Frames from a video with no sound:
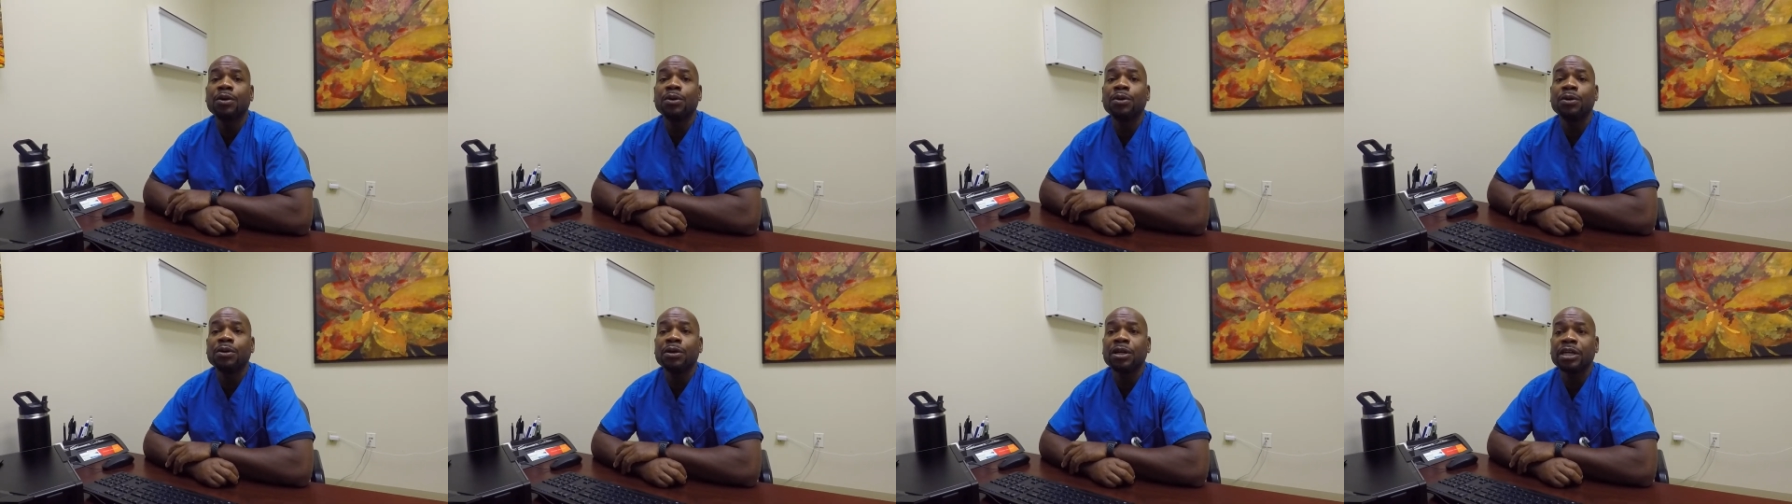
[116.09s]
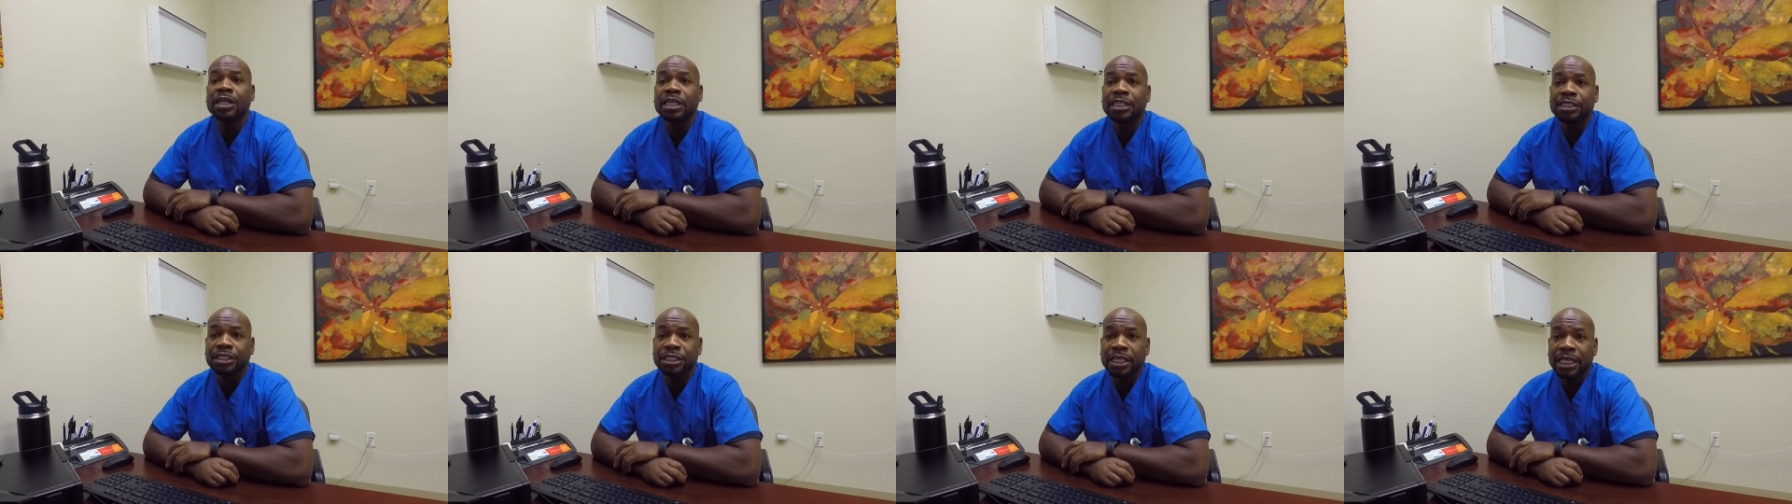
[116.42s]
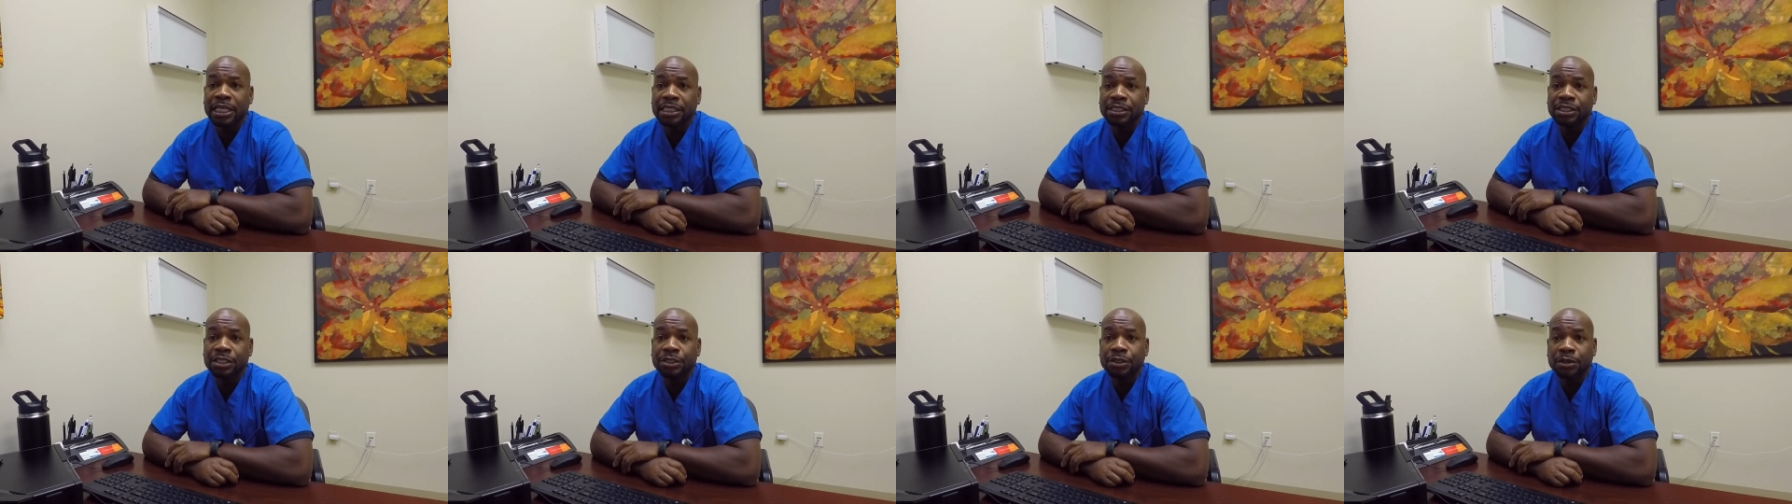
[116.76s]
or a
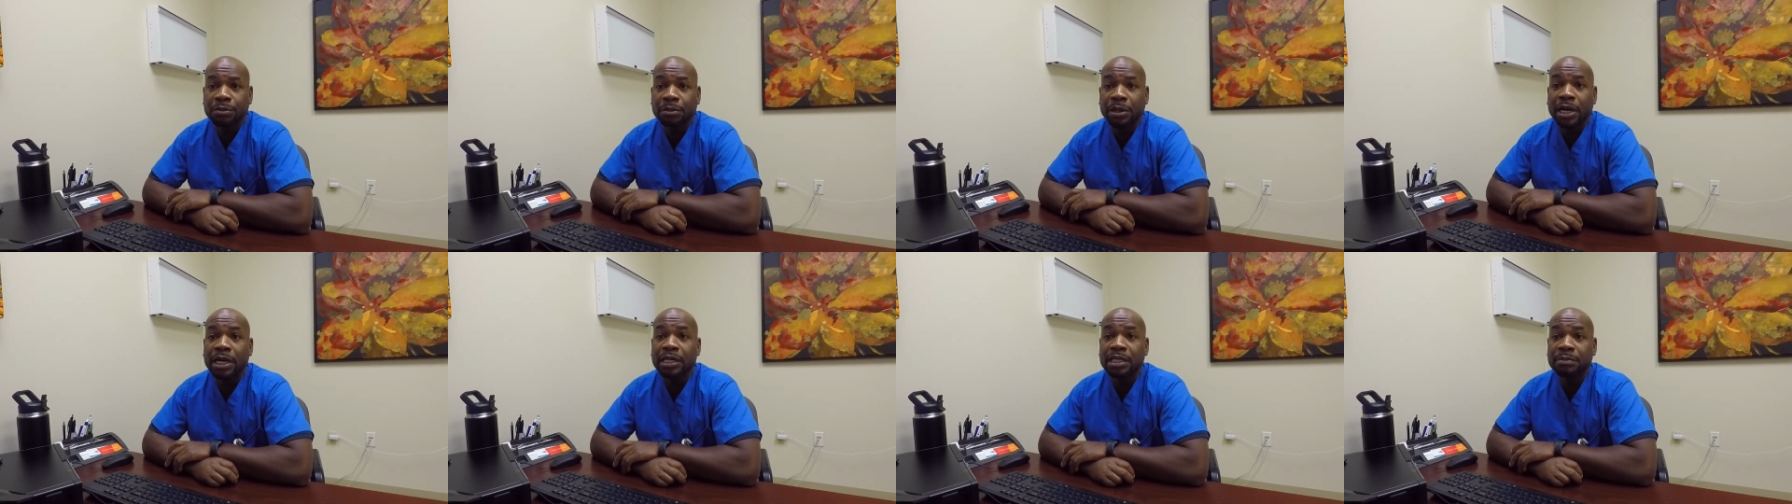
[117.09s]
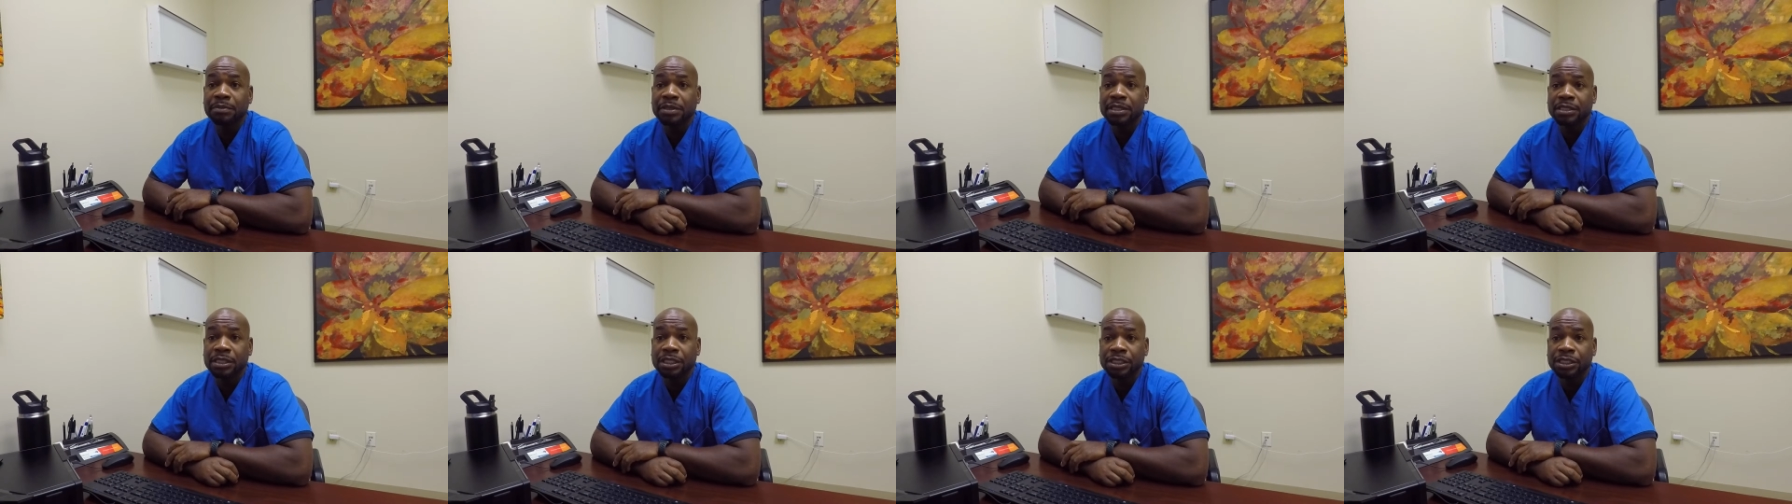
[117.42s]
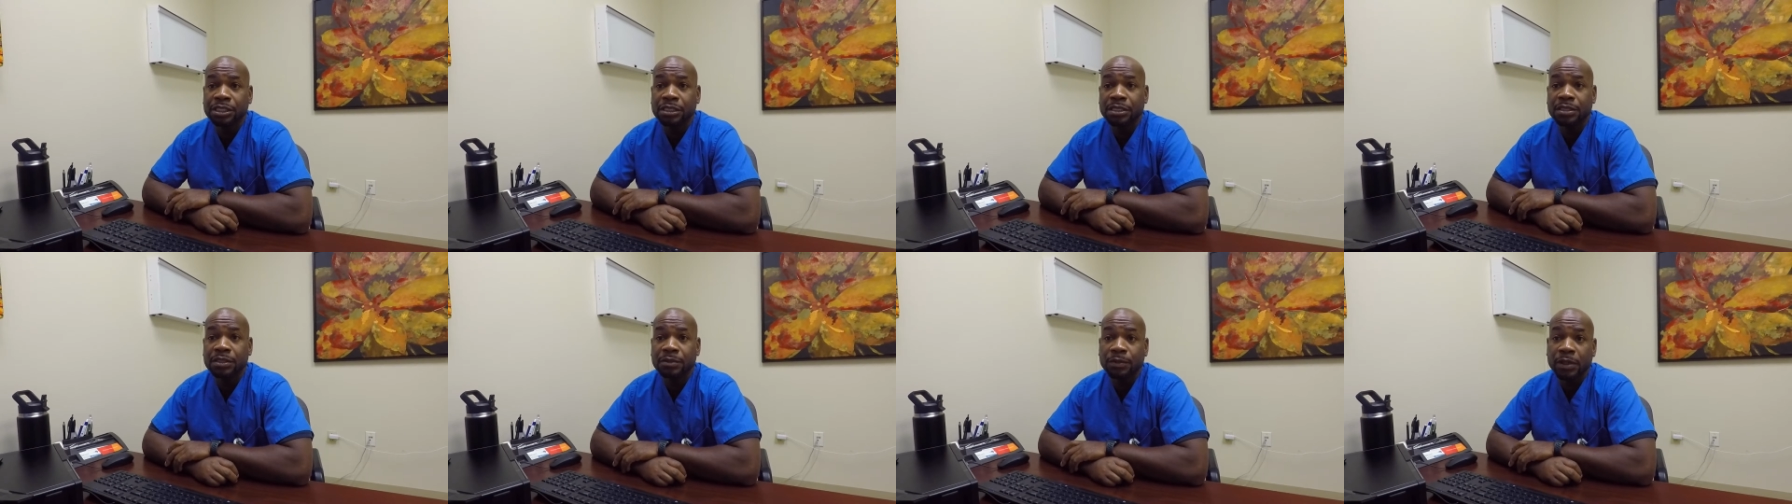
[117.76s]
change in your body position